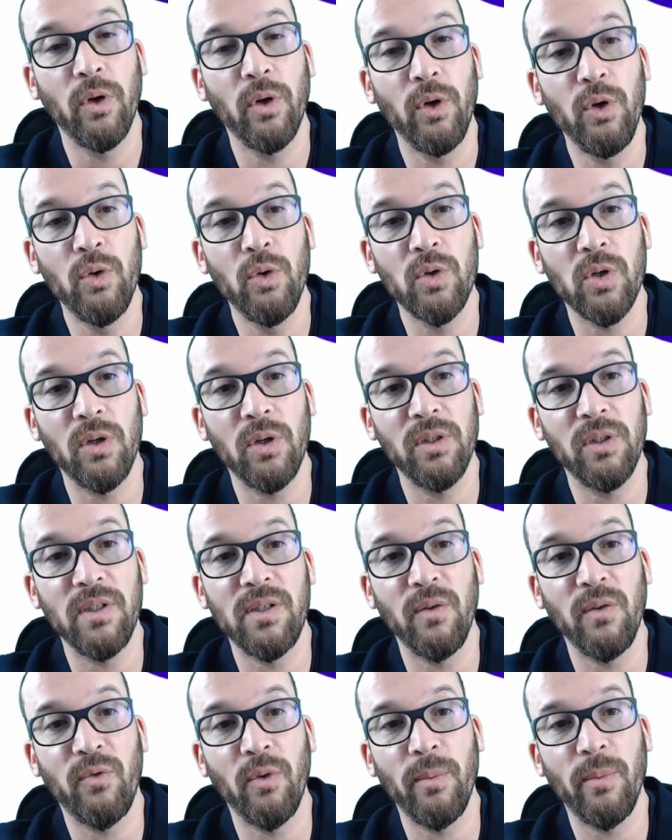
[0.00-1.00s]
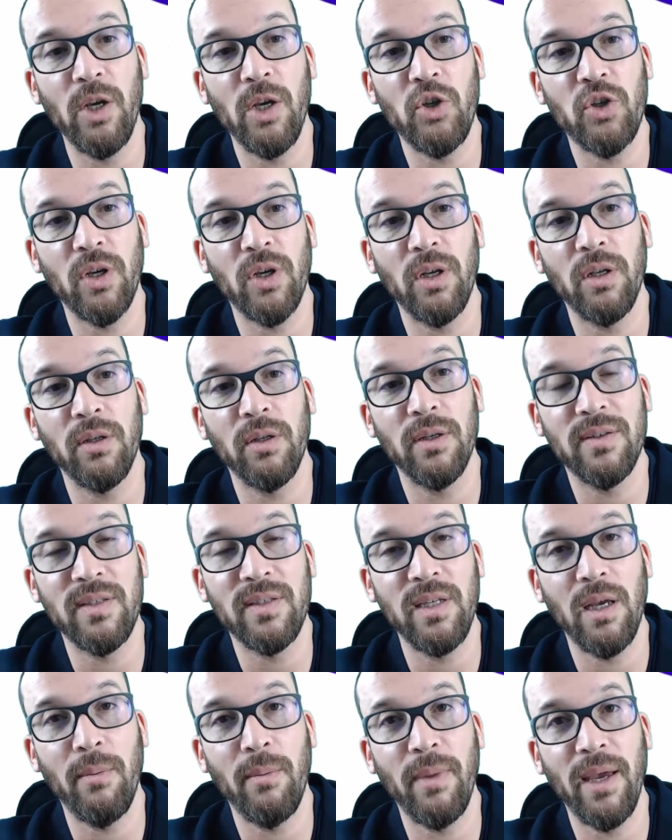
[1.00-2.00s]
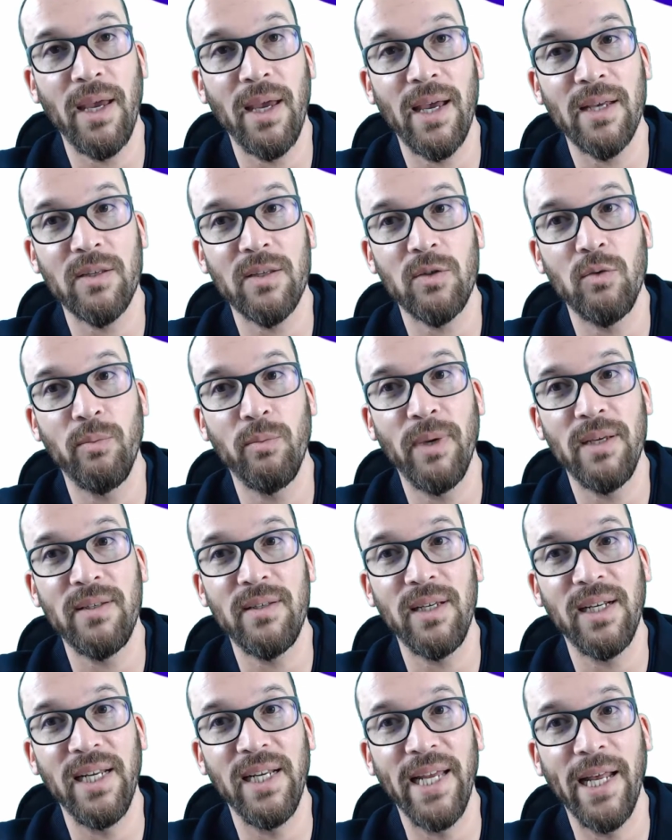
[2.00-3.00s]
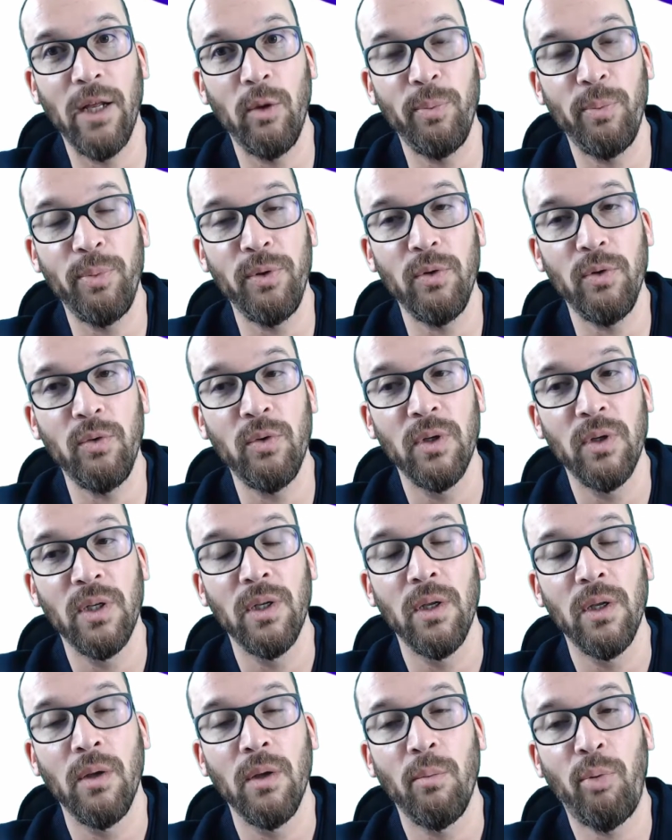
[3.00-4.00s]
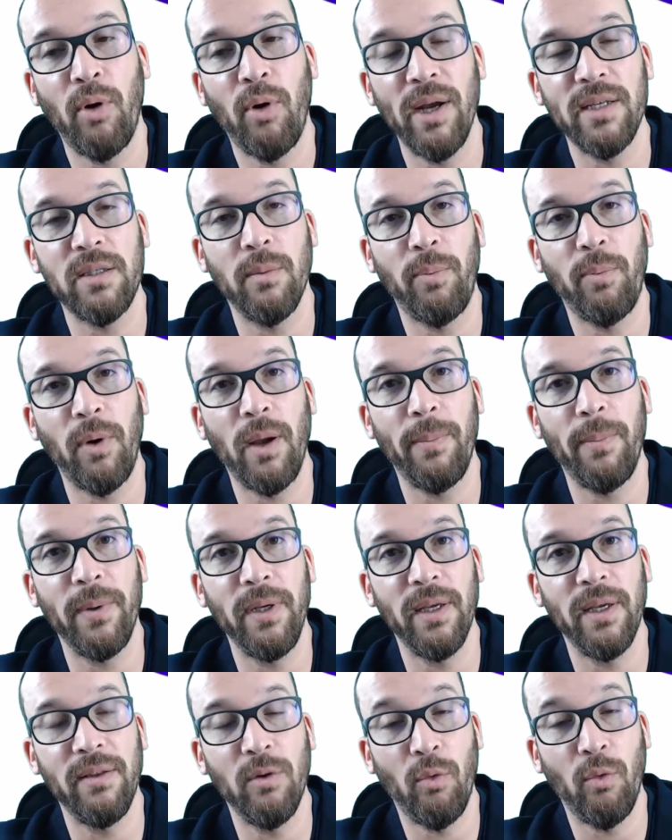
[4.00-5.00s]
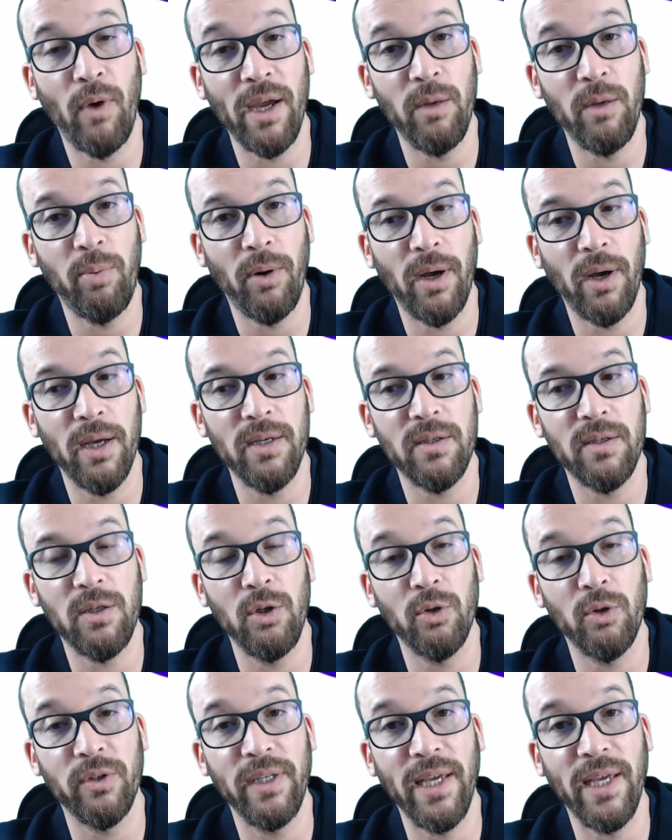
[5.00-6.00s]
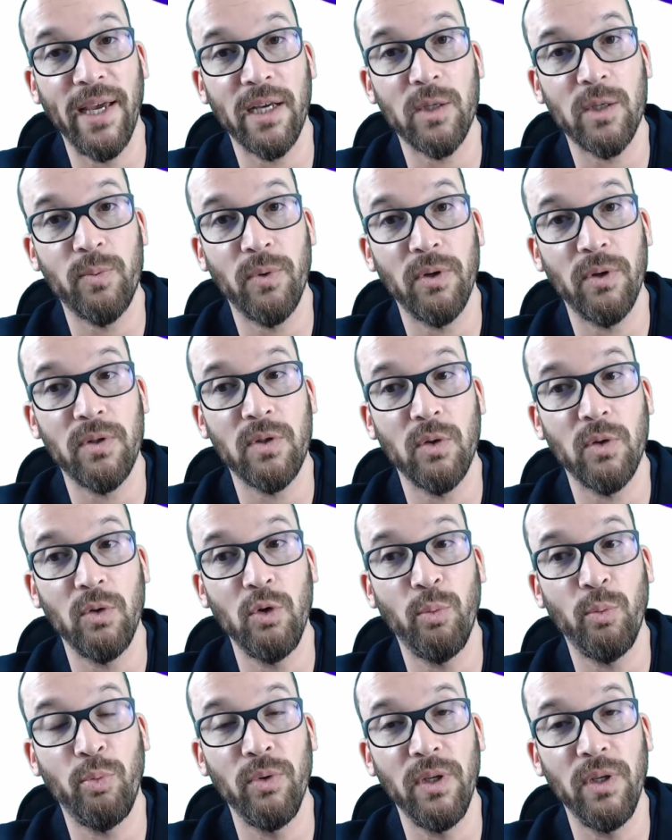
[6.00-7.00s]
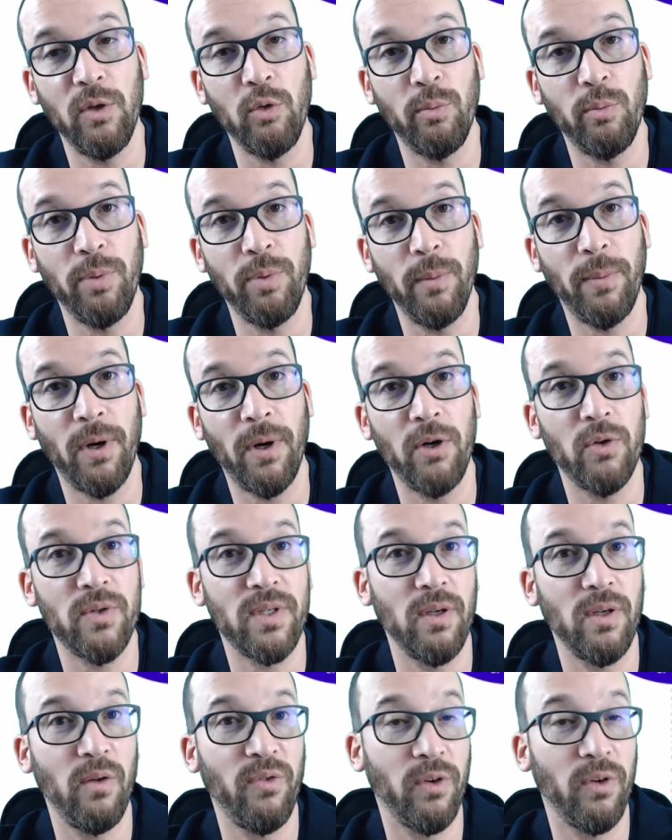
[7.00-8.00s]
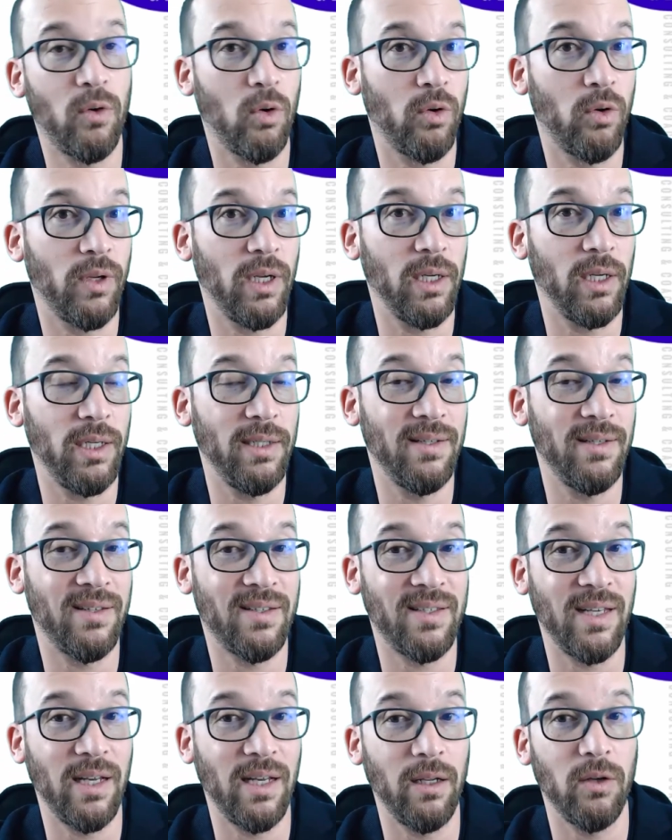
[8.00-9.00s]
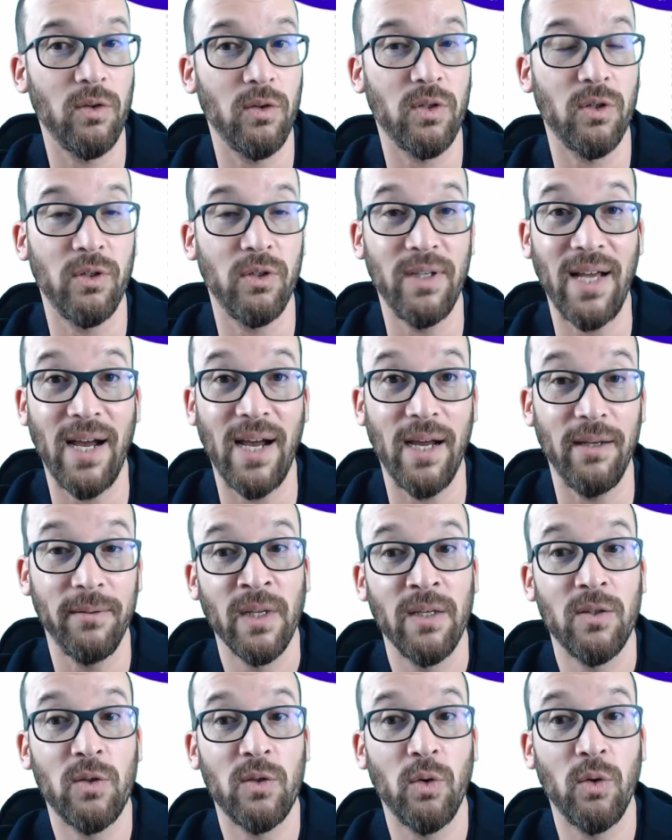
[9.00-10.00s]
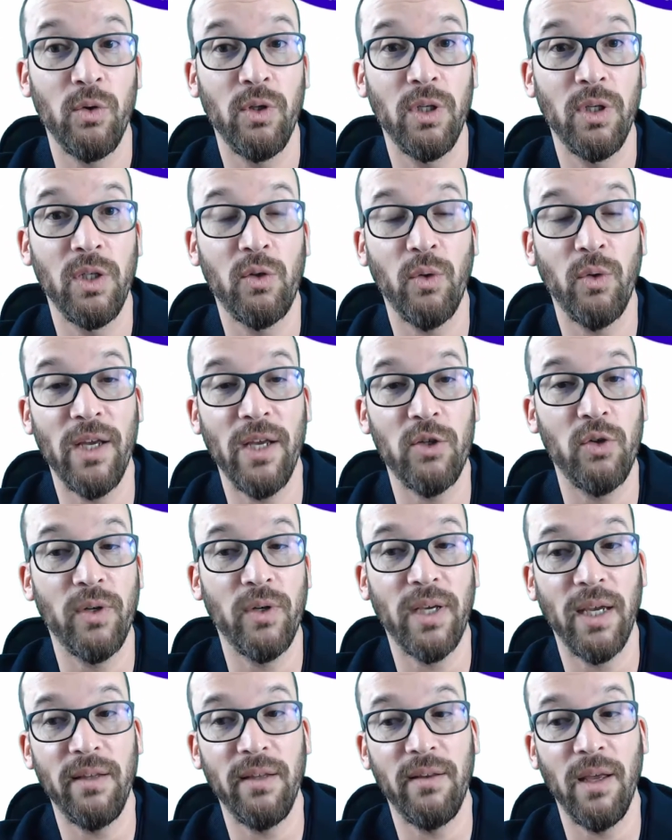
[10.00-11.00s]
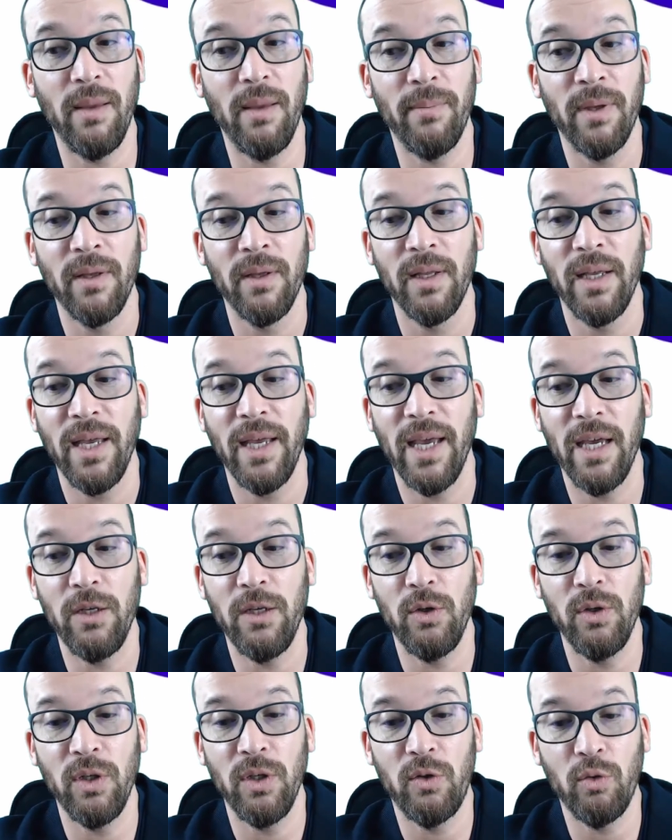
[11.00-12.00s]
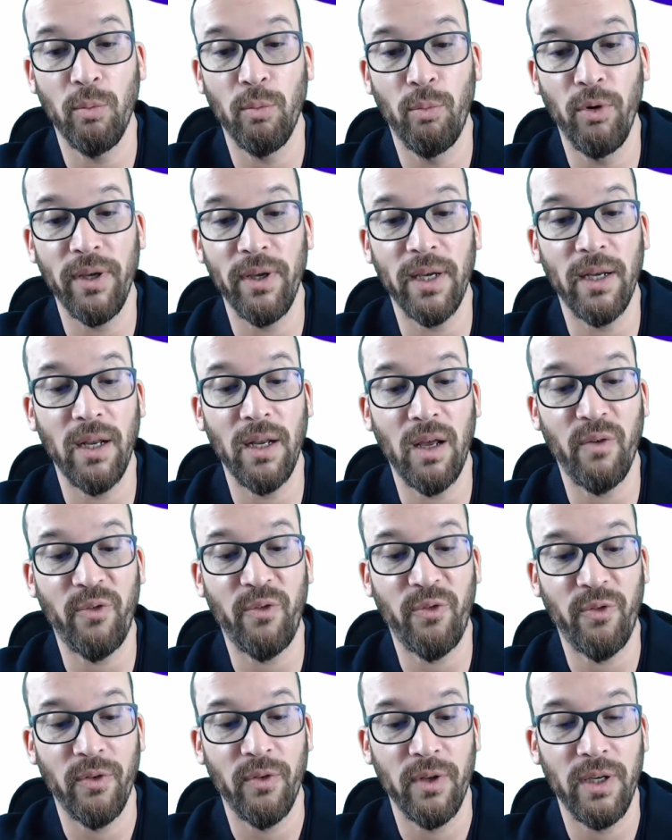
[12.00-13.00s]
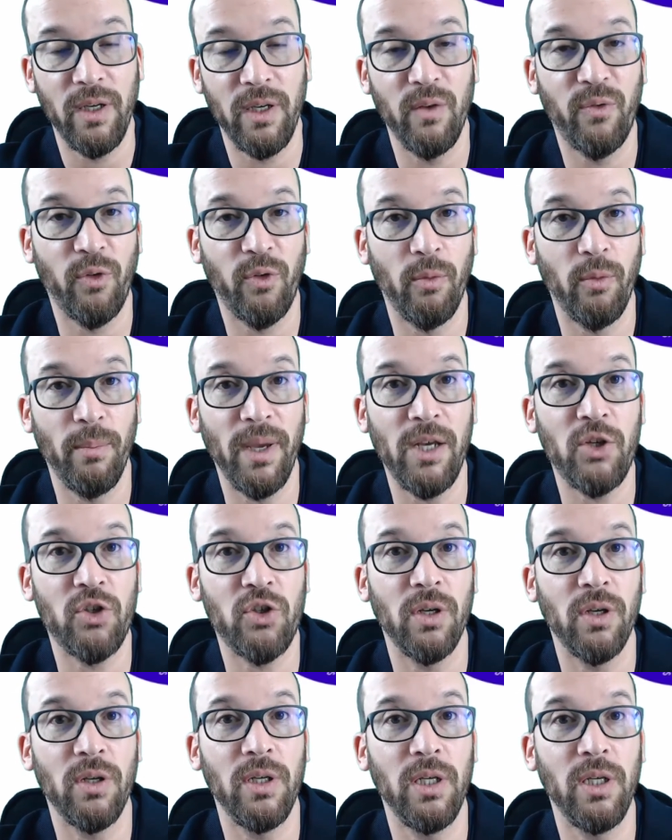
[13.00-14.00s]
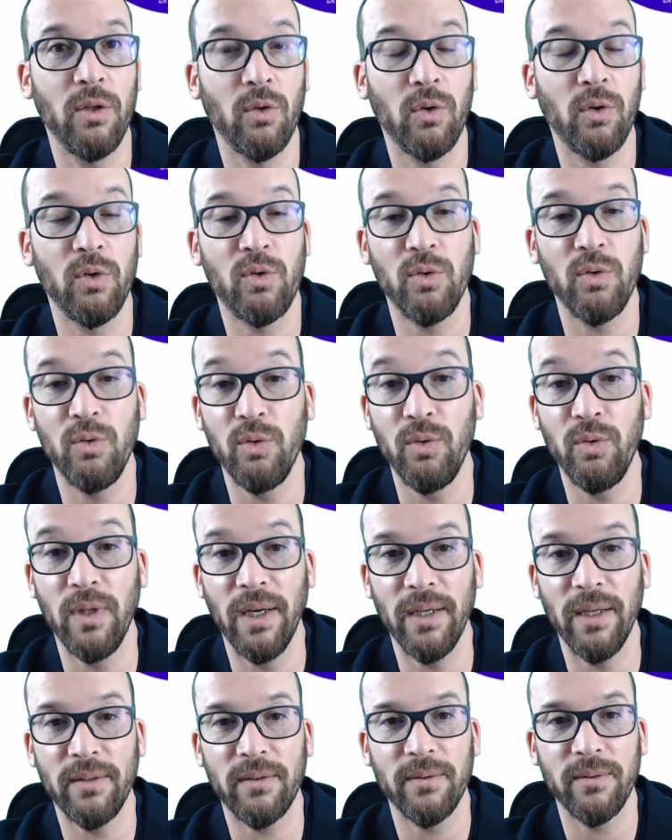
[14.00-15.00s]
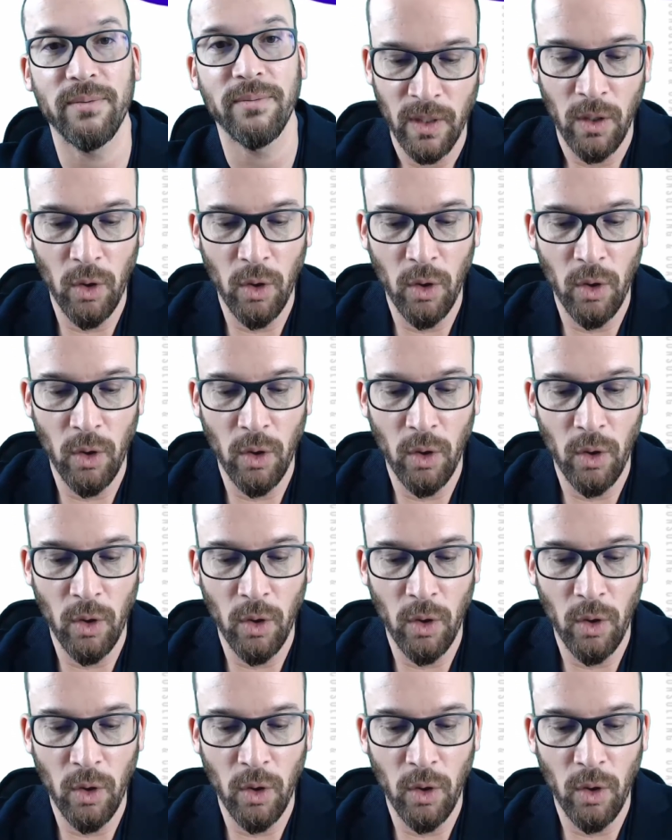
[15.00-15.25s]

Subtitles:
going to use all this information. The CMA has to basically help you price the property at the right price. You're the expert, so you need to prepare yourself accordingly. The sellers are not. So you need to educate them, and you need to bring enough information in order to do that.